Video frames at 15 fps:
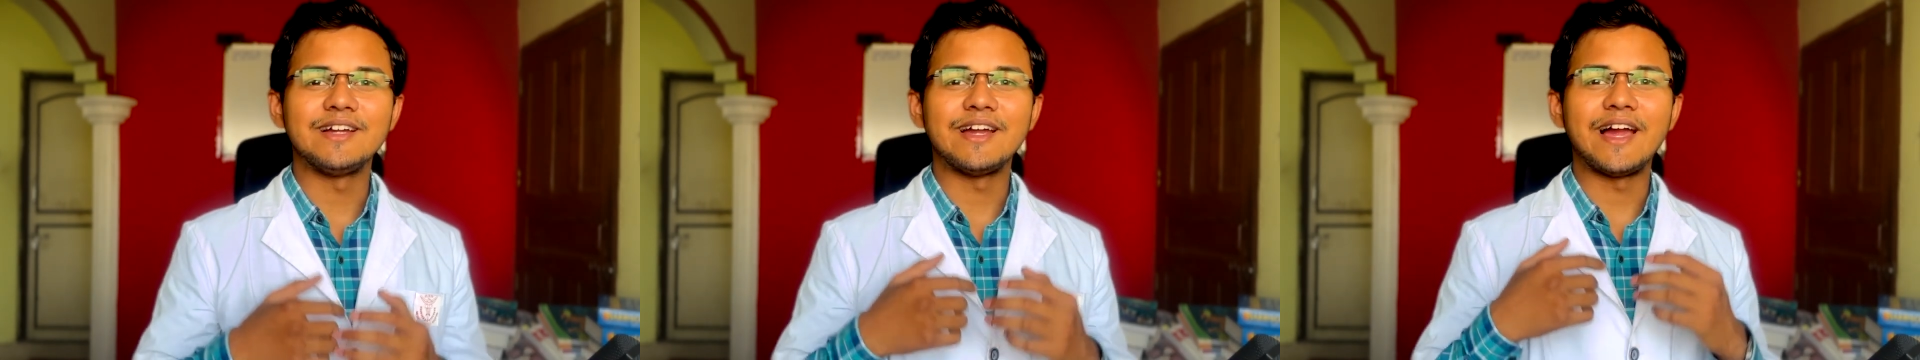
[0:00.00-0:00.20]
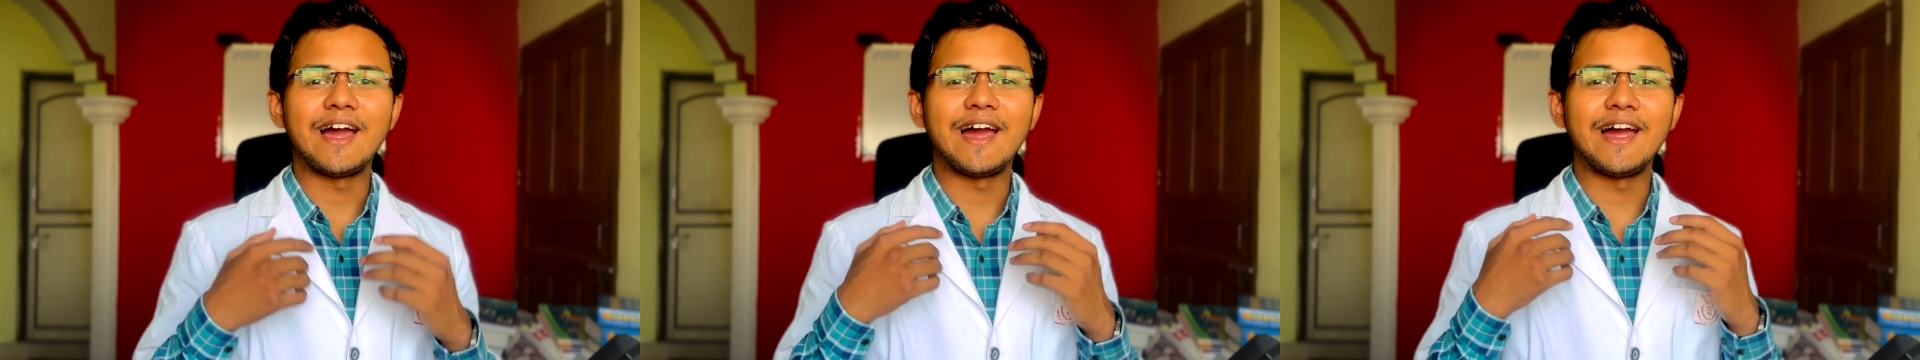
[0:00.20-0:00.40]

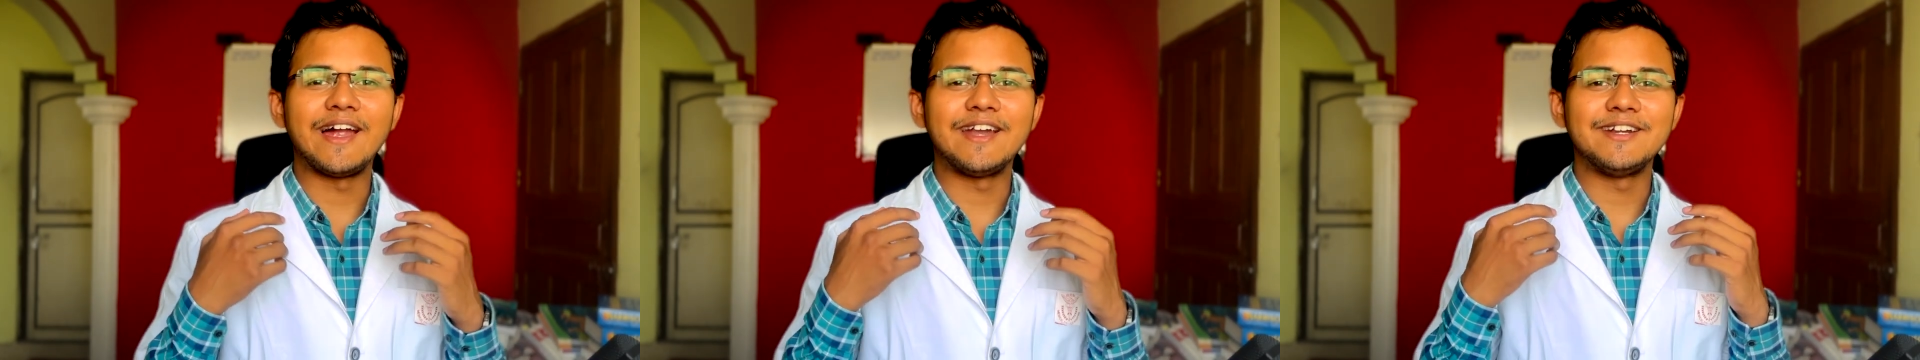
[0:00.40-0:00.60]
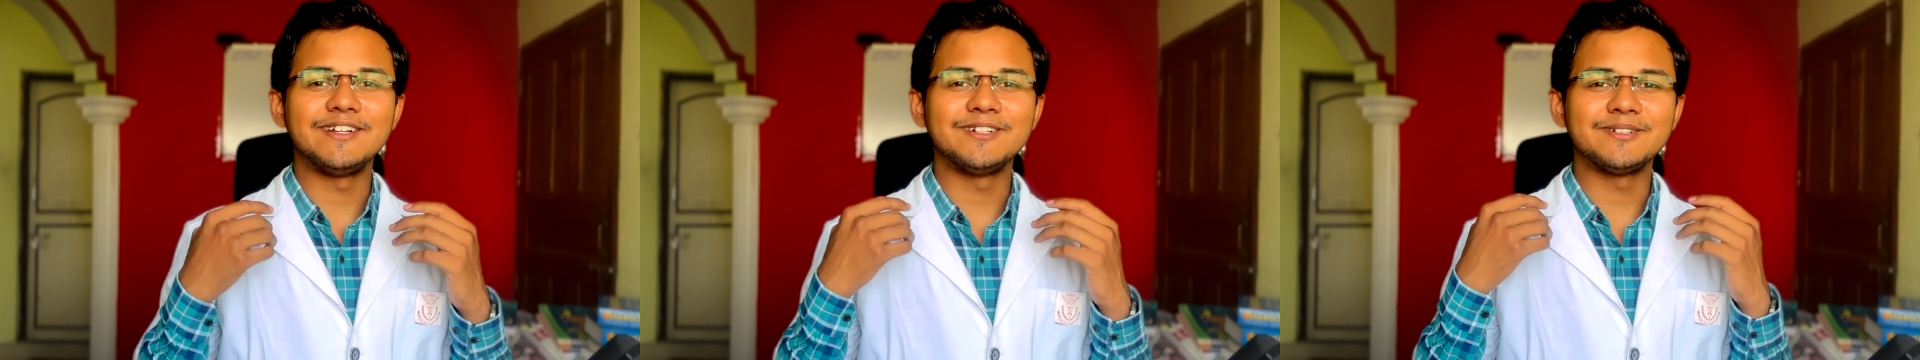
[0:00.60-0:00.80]

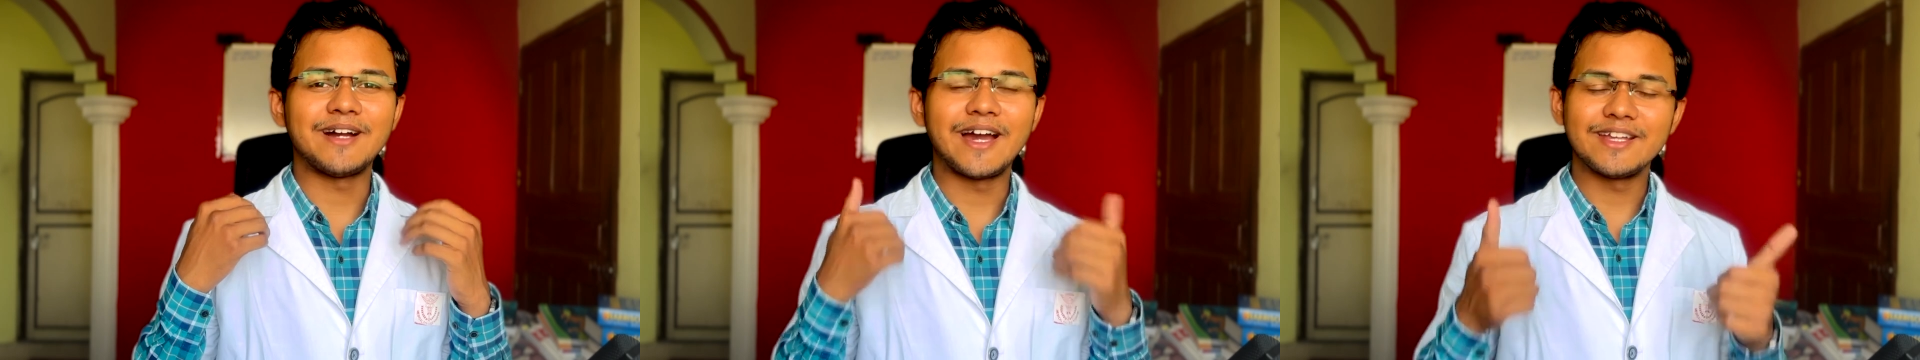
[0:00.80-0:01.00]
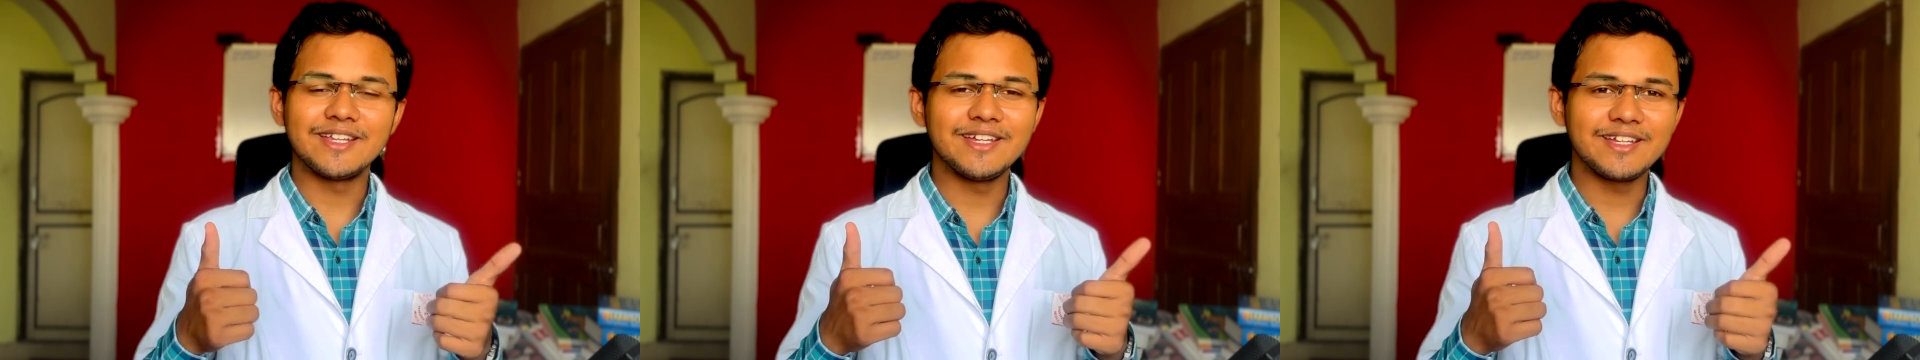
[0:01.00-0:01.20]
and
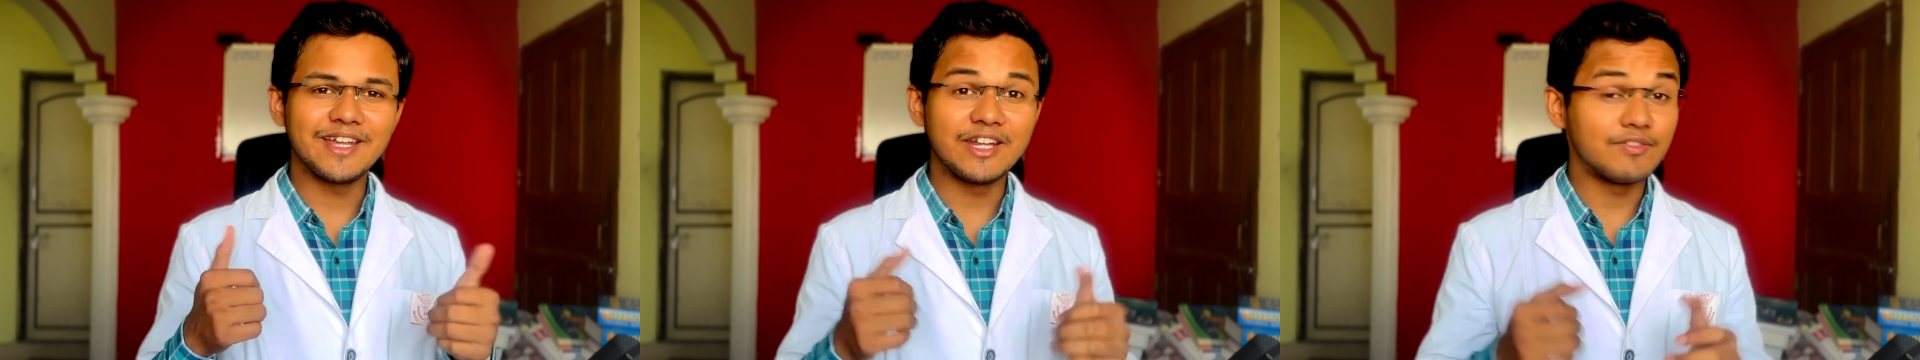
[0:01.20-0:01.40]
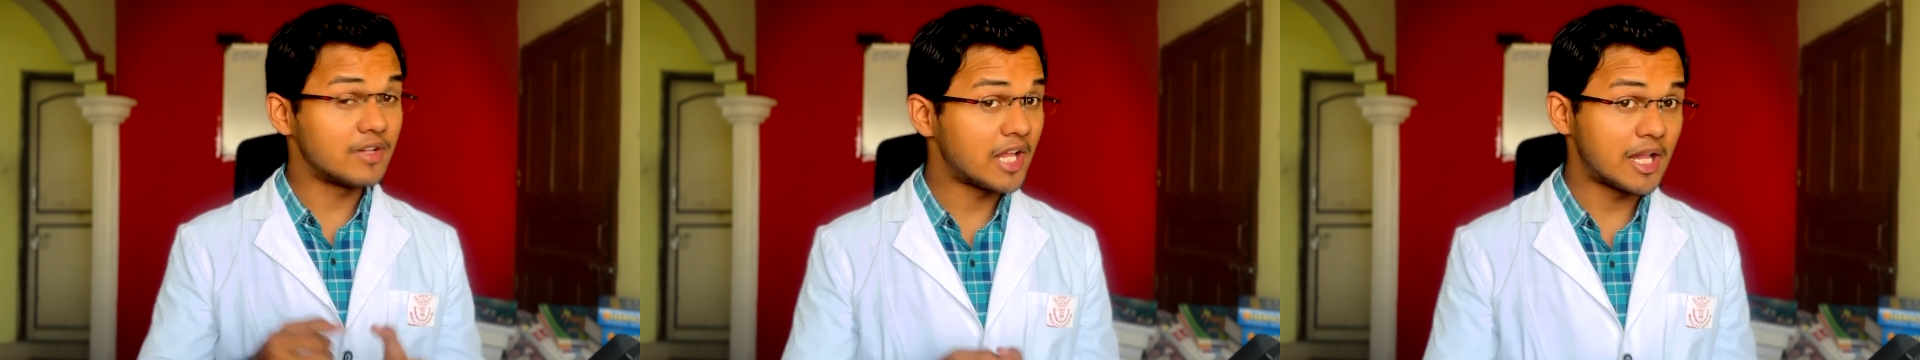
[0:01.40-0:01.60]
I think
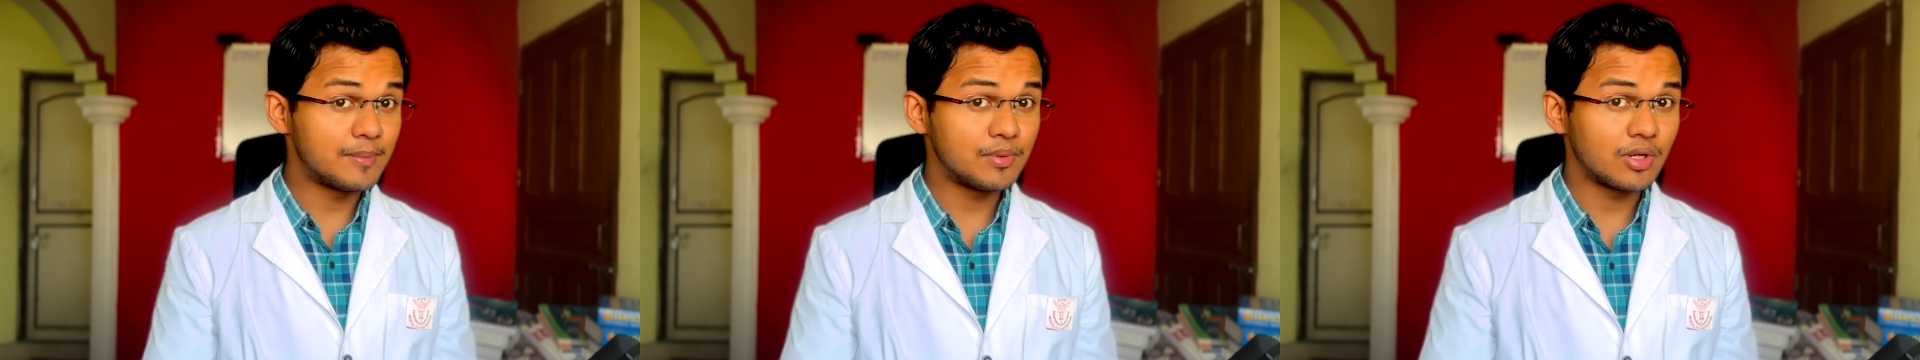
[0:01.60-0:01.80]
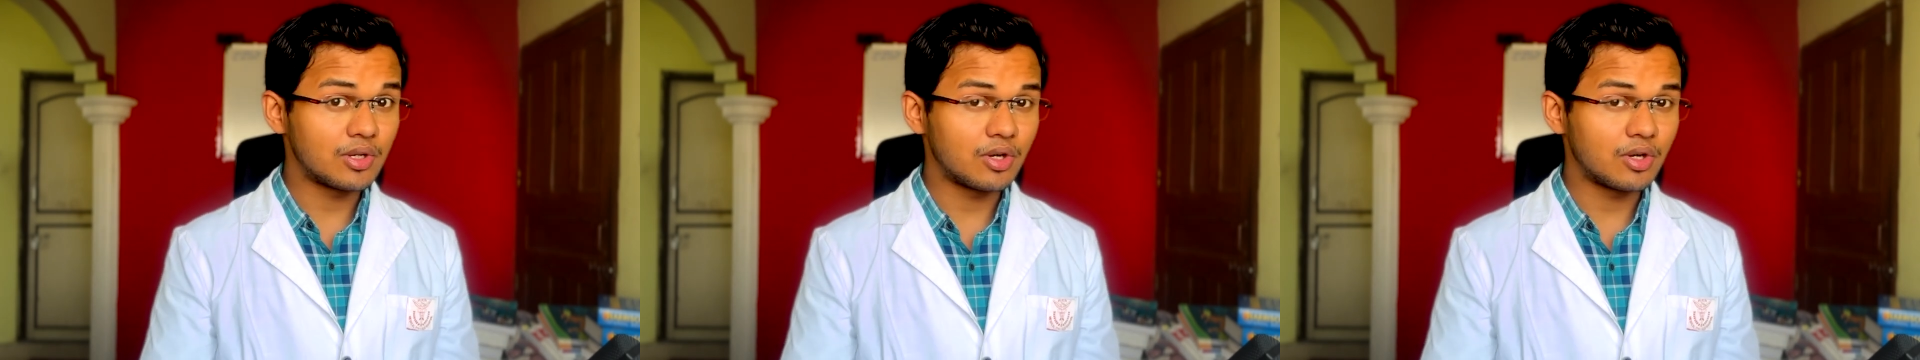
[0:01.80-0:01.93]
it will help you a